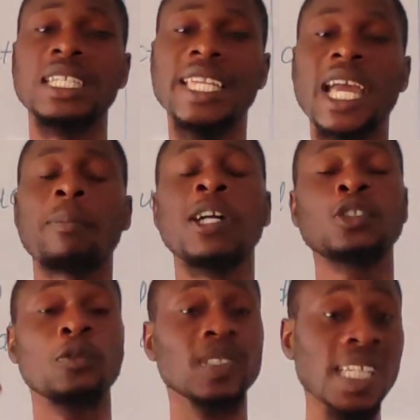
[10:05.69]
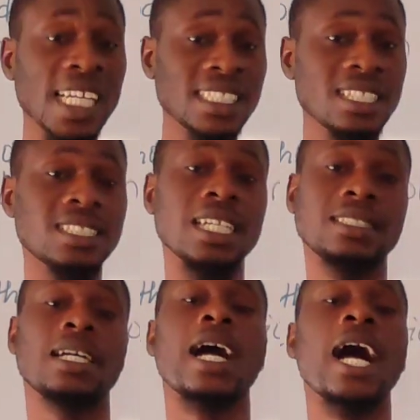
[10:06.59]
the amount of charges that
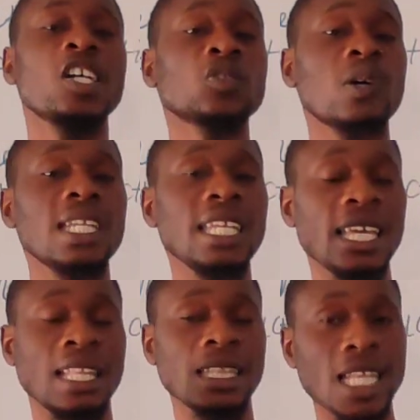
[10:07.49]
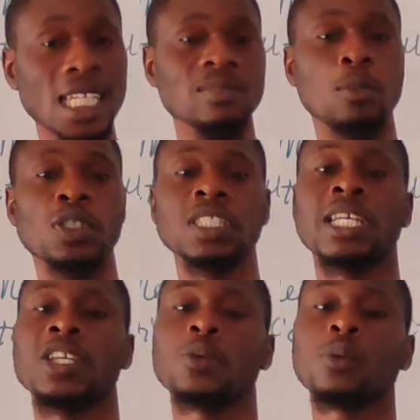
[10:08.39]
are actually in that body
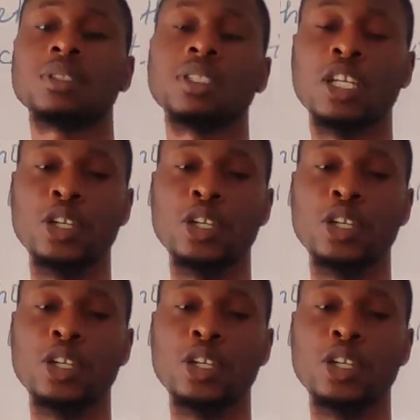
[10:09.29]
that you what,